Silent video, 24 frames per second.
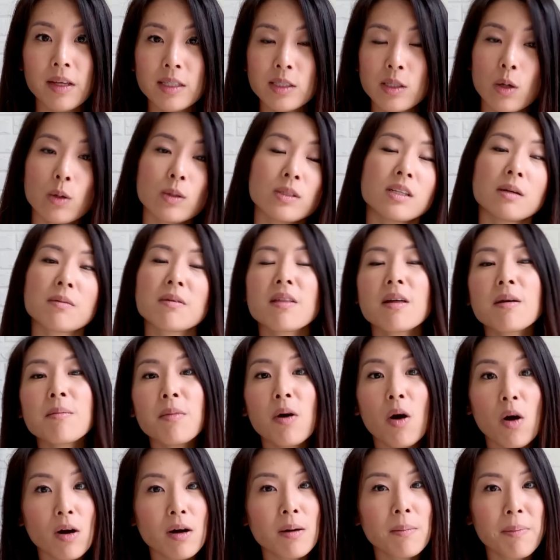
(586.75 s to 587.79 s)
So some of them
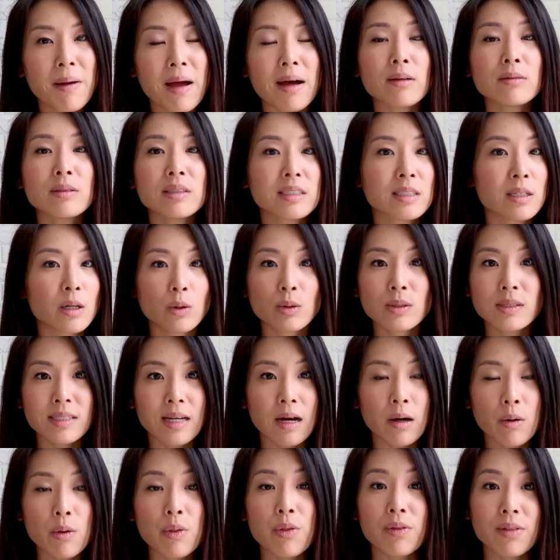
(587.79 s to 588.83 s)
are bound to go
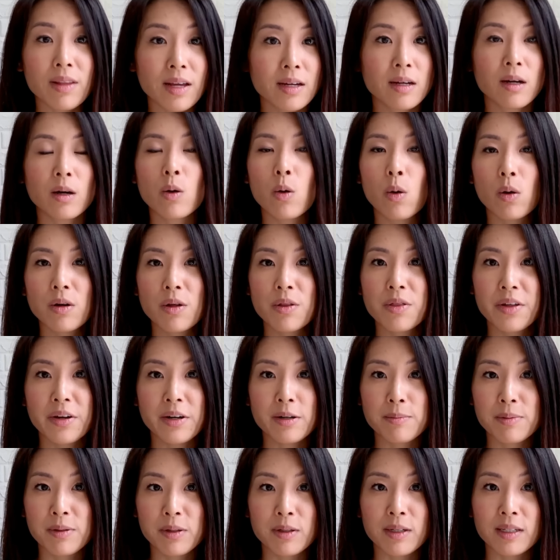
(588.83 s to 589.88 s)
south, like Acorda
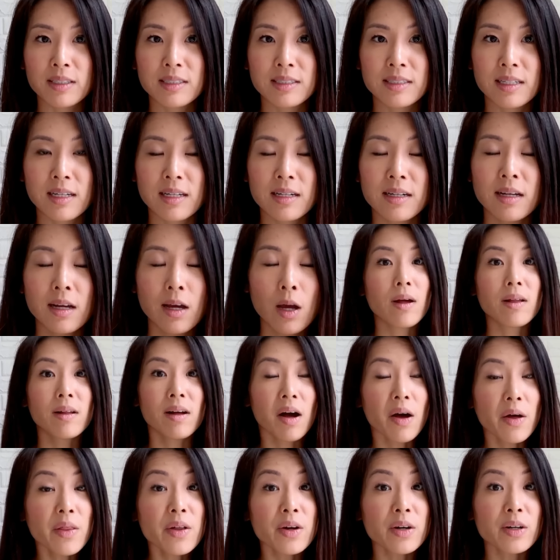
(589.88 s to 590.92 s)
Therapeutics did, while
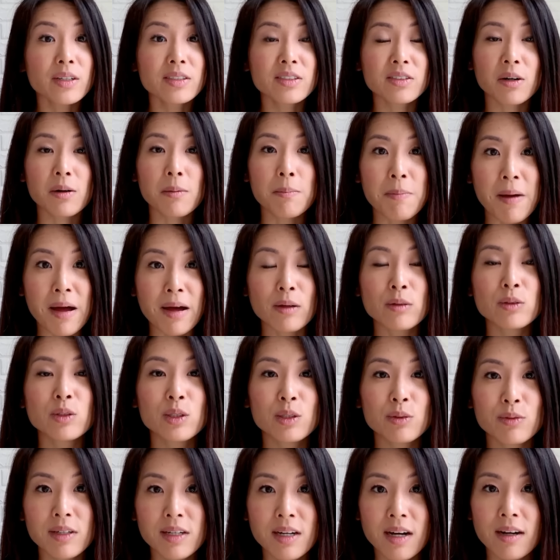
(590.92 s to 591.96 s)
others are bound
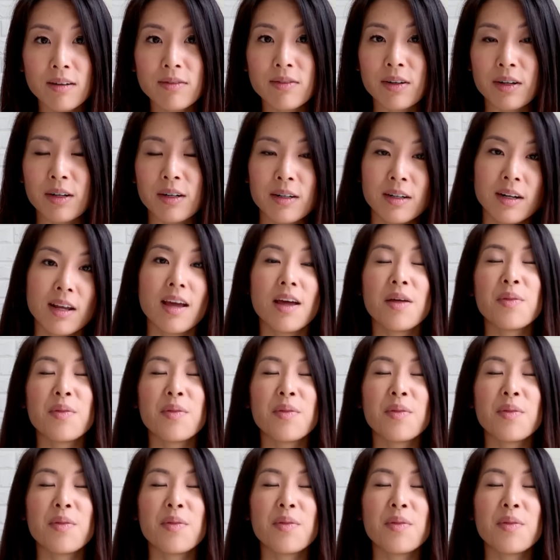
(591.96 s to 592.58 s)
to recover.